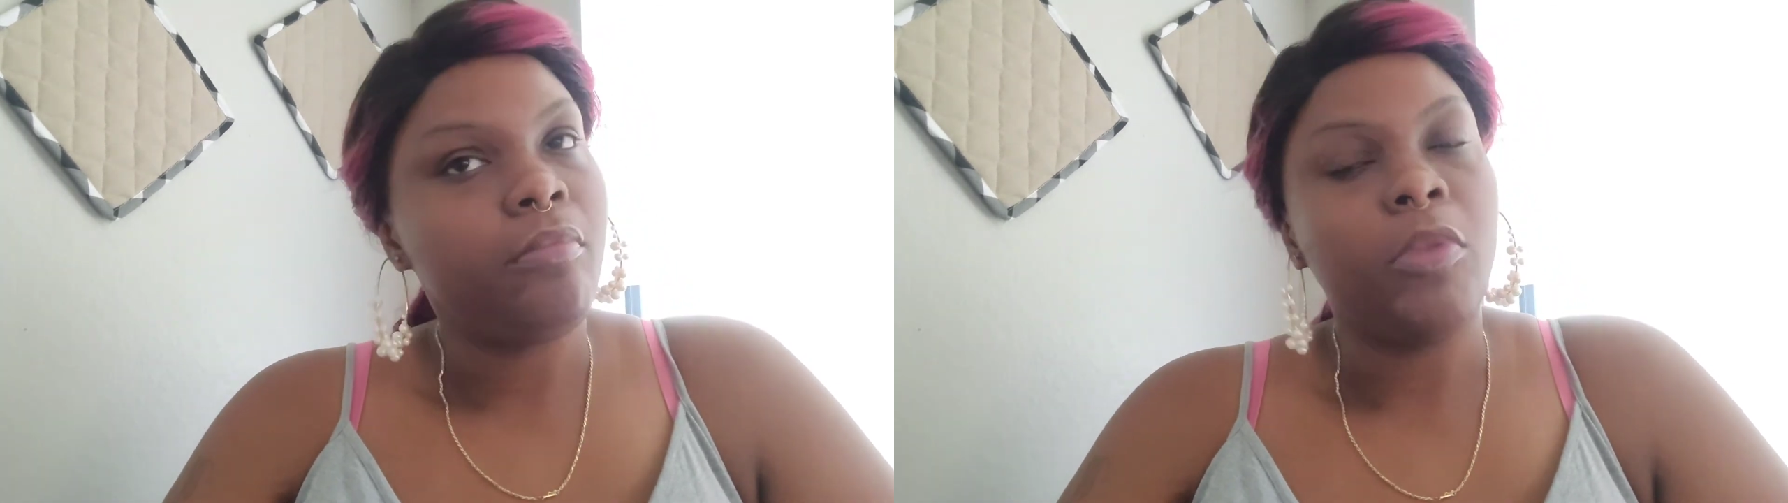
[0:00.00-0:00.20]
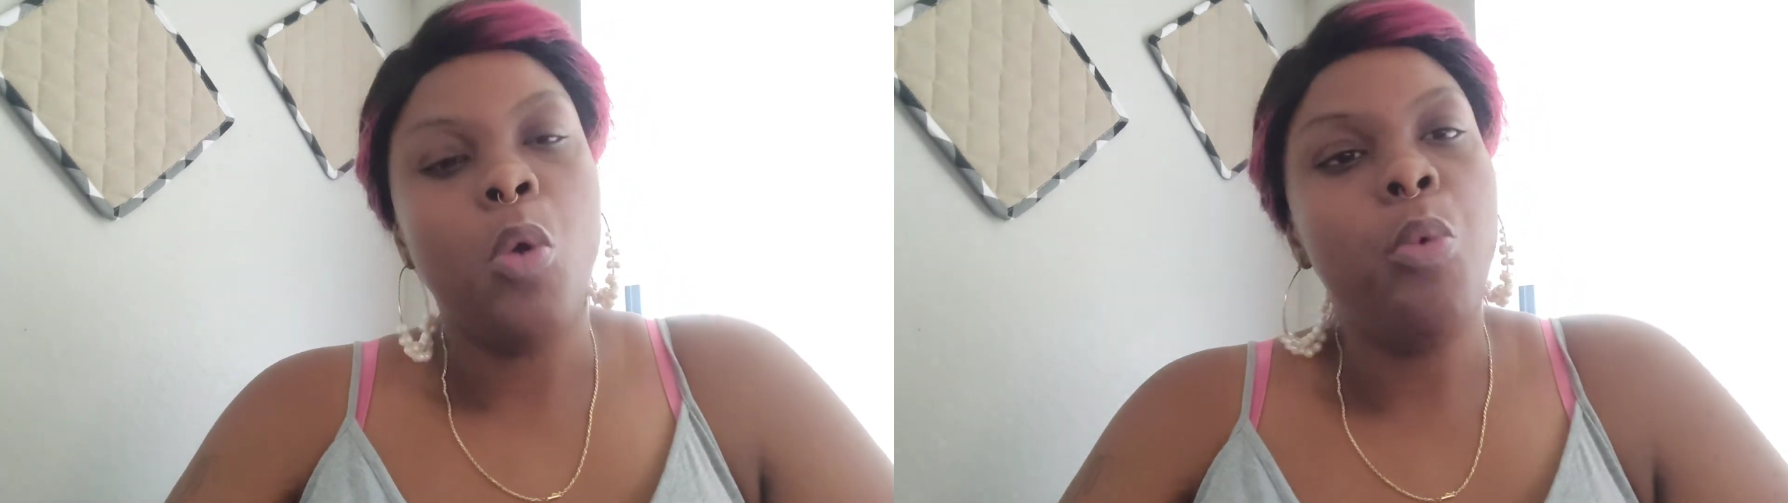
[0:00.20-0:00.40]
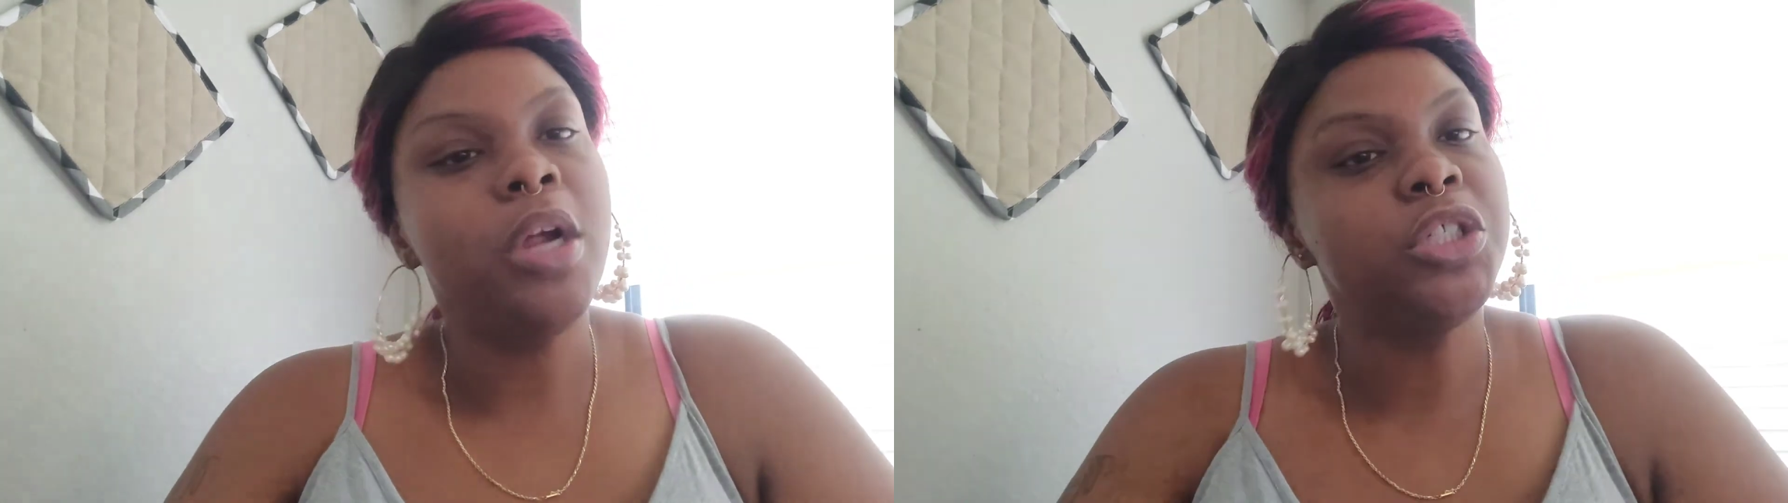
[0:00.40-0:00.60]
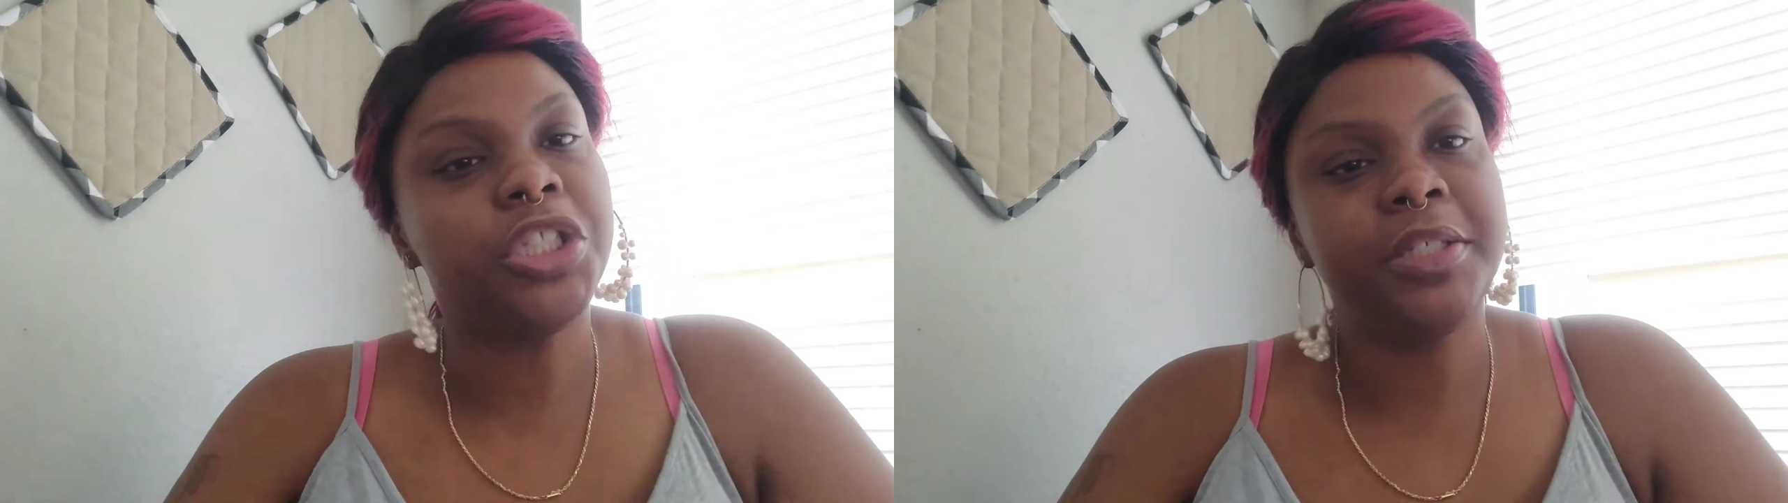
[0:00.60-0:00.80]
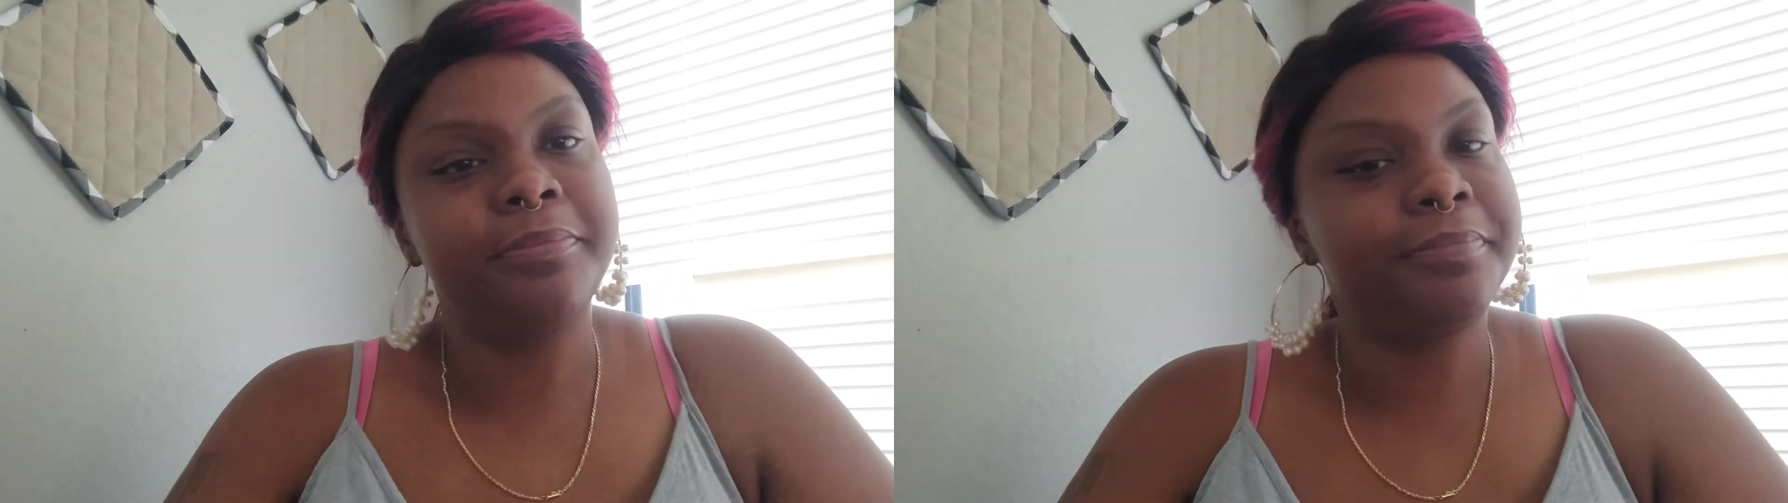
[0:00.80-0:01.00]

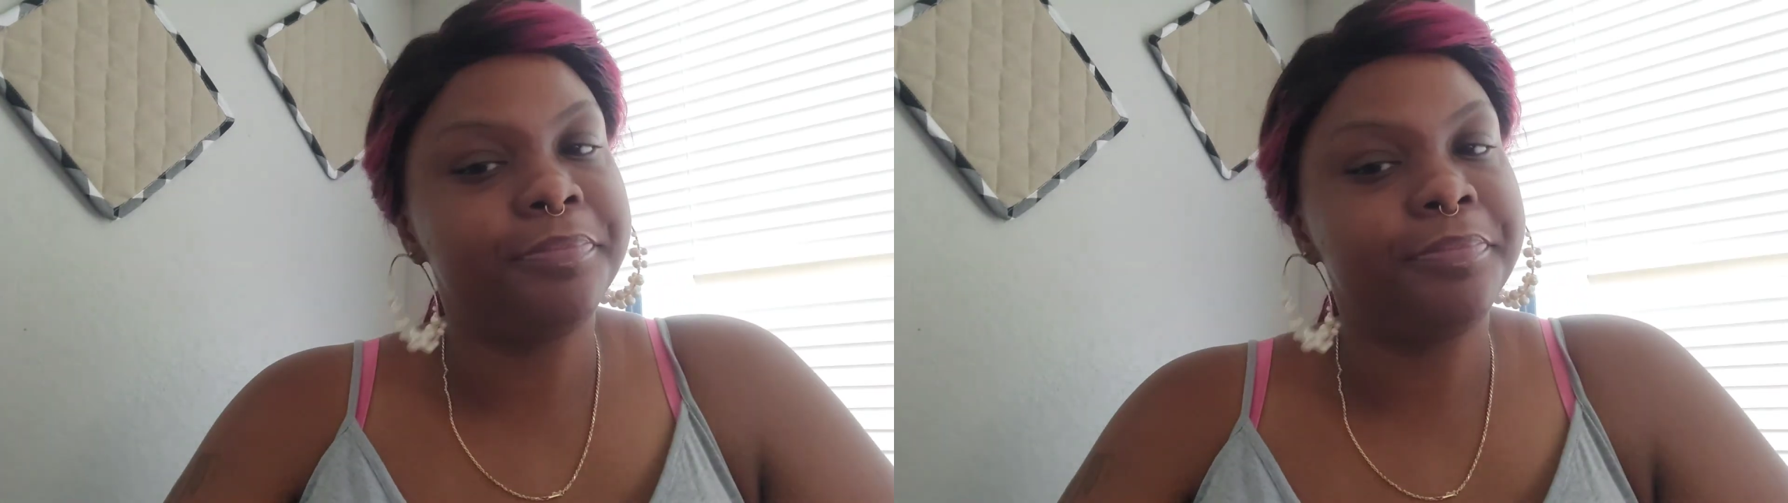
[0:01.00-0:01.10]
worship,